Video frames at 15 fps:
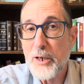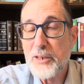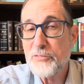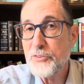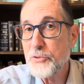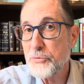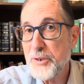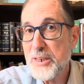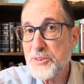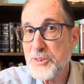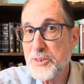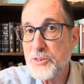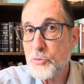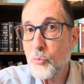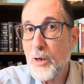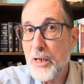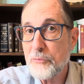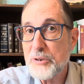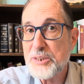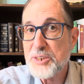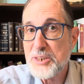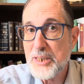of the reasons why
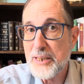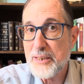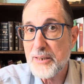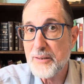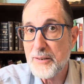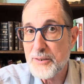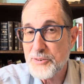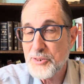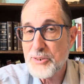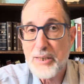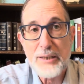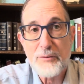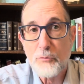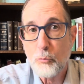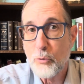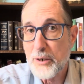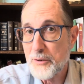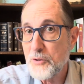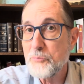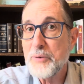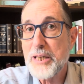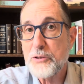we study this, and one of the
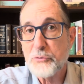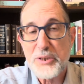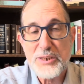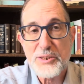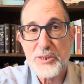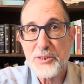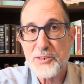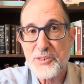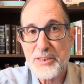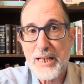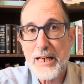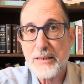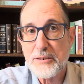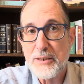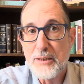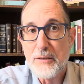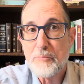main reasons that